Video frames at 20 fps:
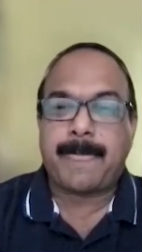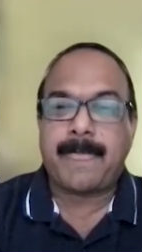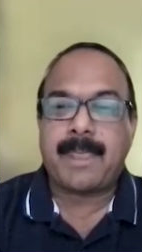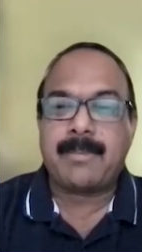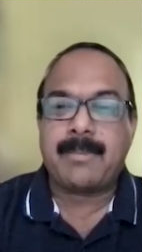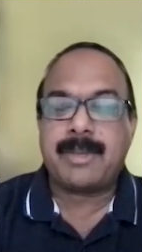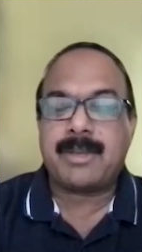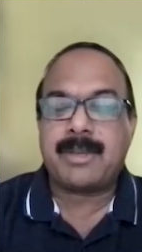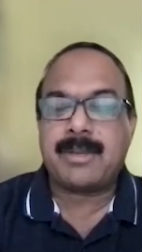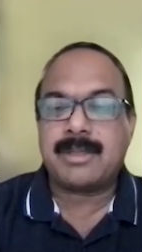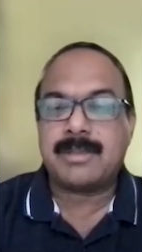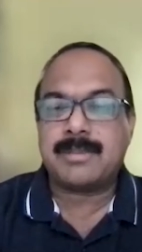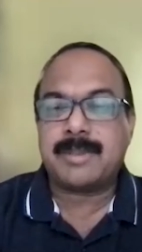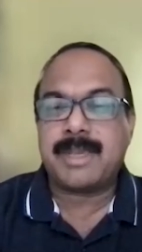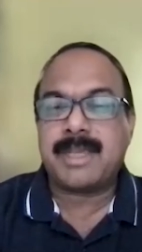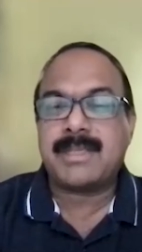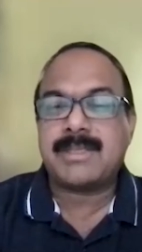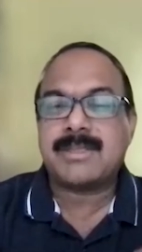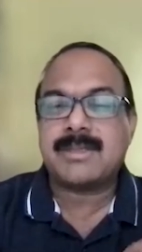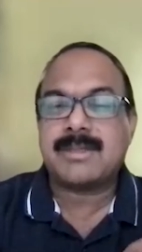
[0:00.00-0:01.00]
oh, because oh,
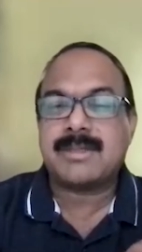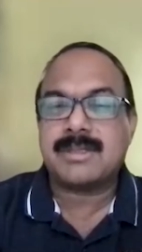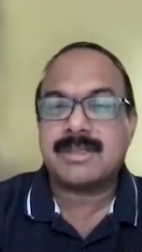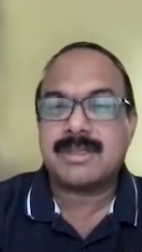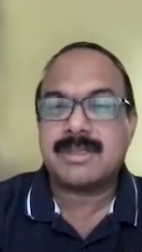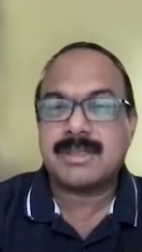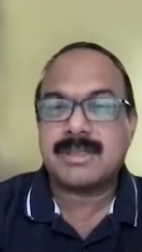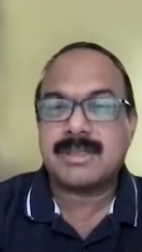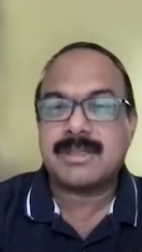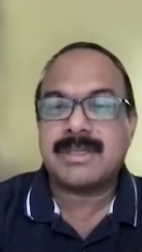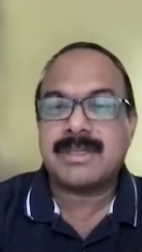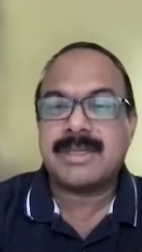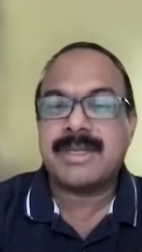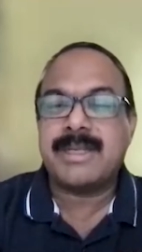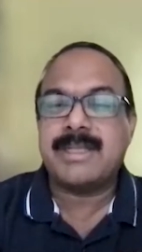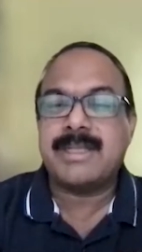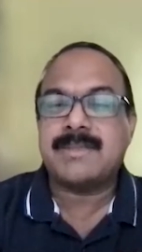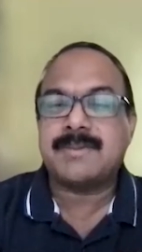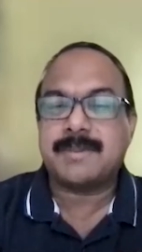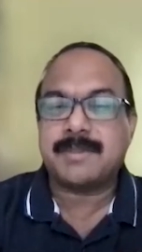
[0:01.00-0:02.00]
based on the
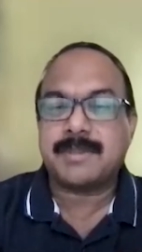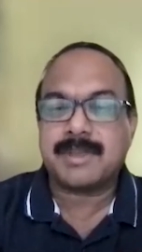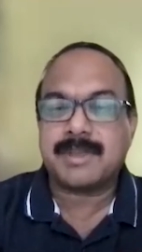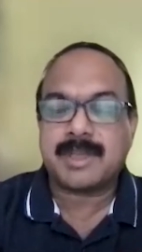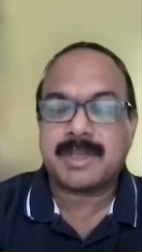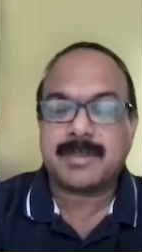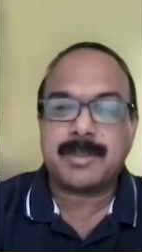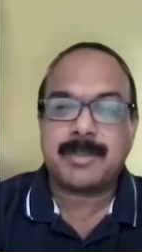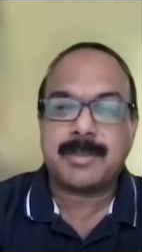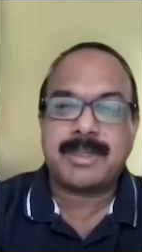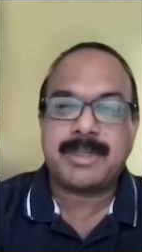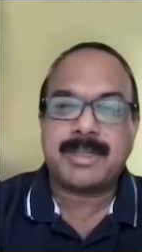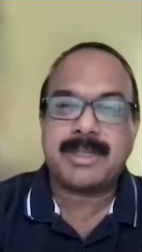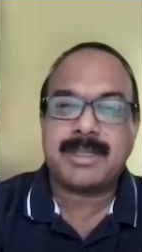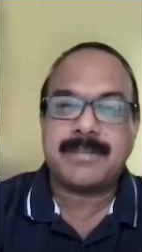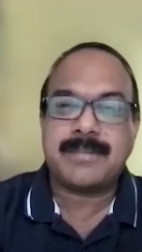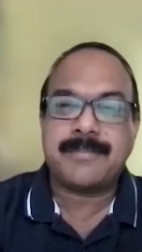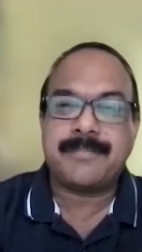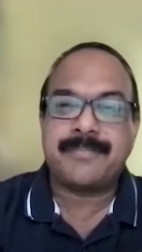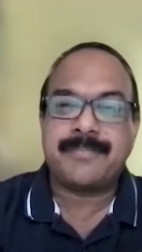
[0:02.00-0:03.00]
readings from the
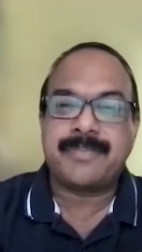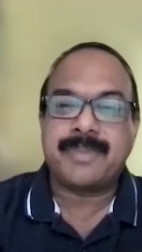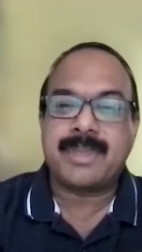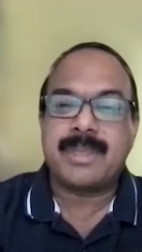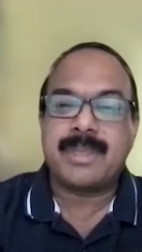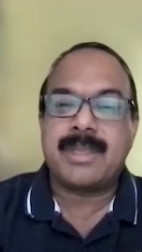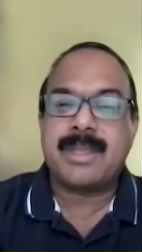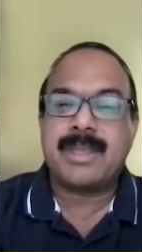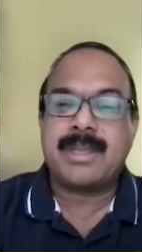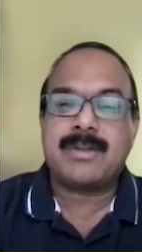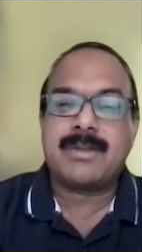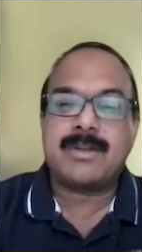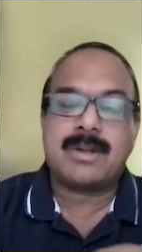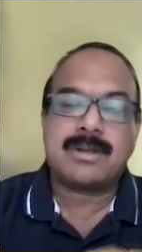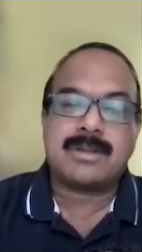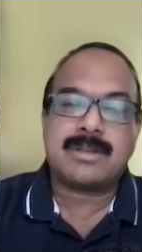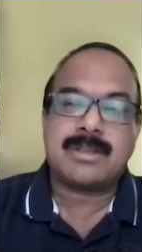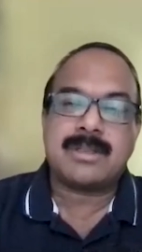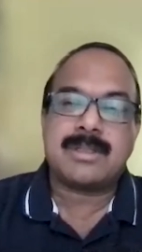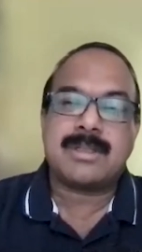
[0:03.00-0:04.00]
thermometer, a
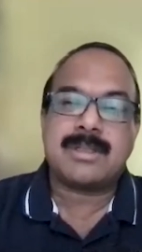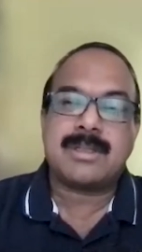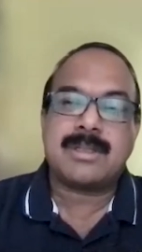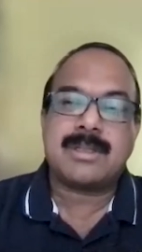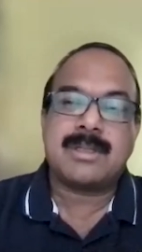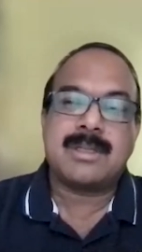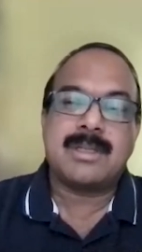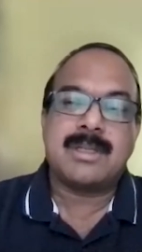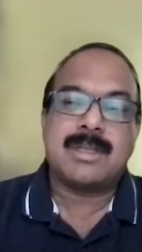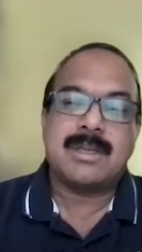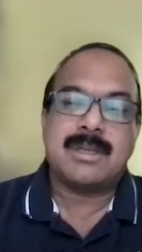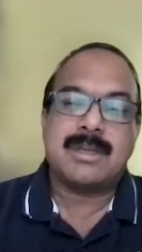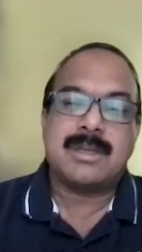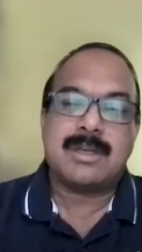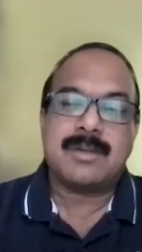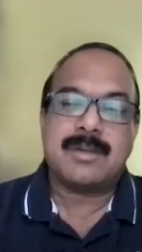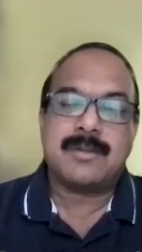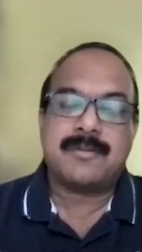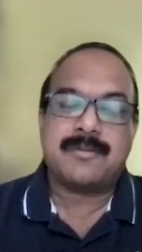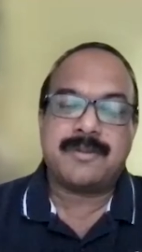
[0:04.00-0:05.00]
doctor
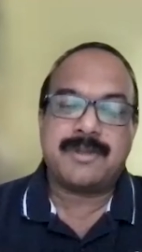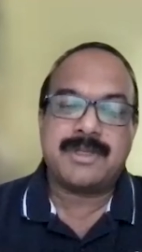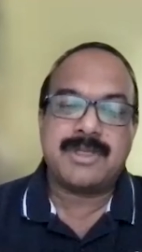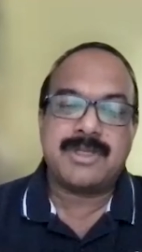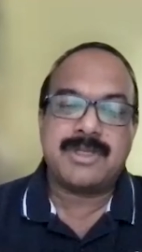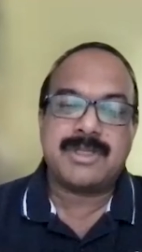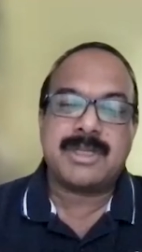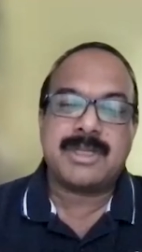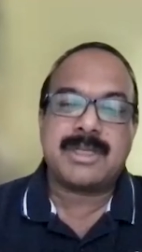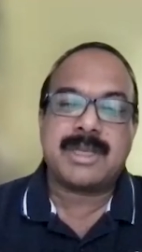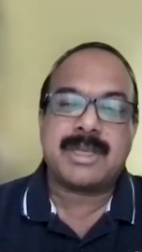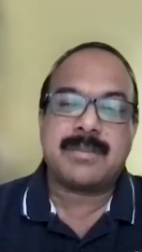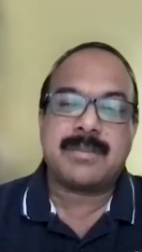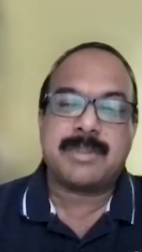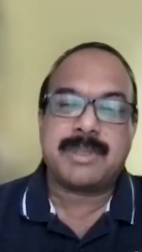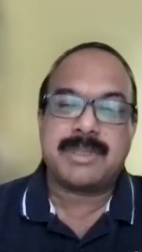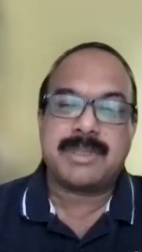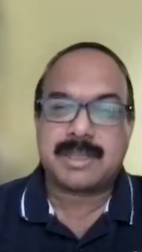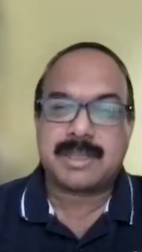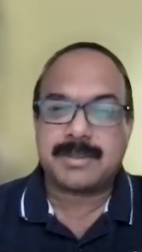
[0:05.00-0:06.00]
or a physician can
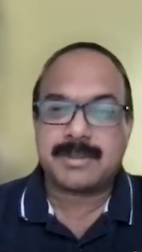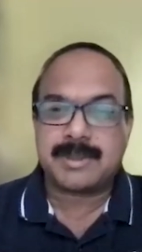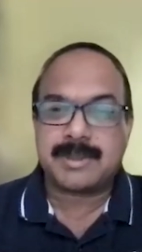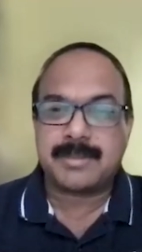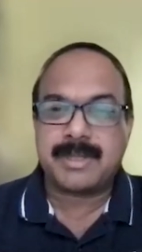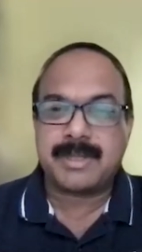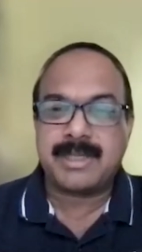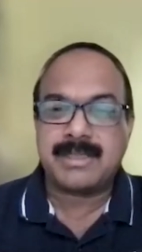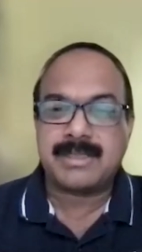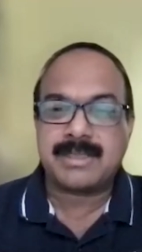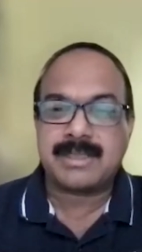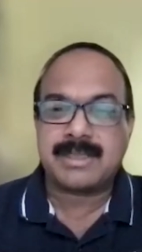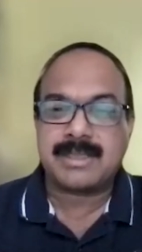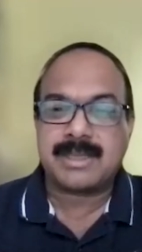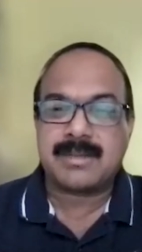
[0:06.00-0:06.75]
prescribe some medicine.